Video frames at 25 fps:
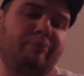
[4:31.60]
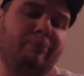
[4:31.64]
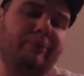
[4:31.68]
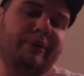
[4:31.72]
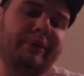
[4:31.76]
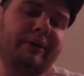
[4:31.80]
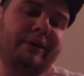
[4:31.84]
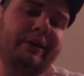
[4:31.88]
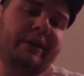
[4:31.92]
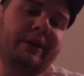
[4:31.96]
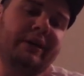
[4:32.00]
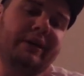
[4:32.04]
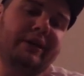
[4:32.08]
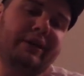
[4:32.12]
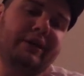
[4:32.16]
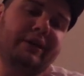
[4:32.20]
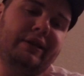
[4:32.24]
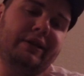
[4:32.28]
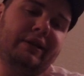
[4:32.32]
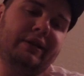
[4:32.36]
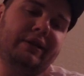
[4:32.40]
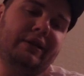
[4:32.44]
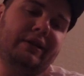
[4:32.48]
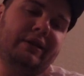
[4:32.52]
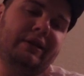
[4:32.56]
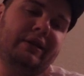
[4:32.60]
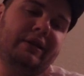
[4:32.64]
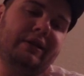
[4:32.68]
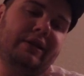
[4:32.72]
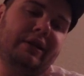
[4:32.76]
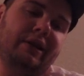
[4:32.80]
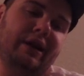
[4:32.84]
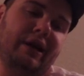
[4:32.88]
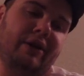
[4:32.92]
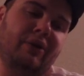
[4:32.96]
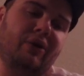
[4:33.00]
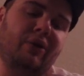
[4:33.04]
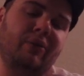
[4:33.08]
But
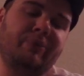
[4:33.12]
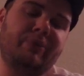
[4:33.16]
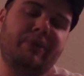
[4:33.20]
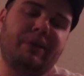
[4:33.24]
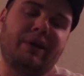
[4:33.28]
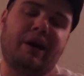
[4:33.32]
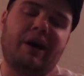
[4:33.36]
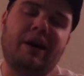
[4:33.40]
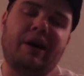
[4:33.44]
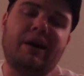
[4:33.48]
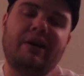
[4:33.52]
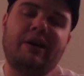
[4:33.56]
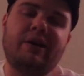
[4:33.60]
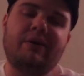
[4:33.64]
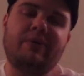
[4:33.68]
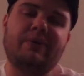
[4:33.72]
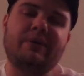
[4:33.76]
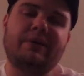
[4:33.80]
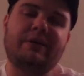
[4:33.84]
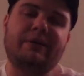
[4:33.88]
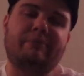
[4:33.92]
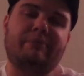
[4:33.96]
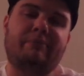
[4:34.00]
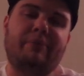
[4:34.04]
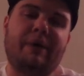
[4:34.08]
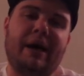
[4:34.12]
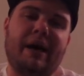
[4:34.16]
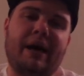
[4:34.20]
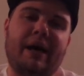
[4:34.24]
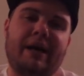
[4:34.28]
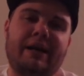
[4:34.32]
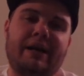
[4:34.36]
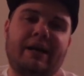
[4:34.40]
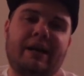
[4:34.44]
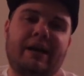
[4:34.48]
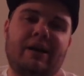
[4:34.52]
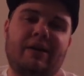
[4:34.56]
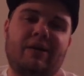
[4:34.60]
I hope the audio isn't
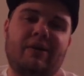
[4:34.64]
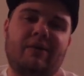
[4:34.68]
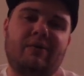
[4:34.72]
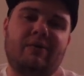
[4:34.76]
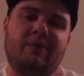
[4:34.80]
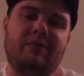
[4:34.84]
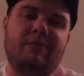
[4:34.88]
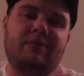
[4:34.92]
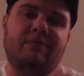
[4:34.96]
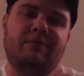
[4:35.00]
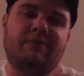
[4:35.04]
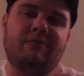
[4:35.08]
bad now.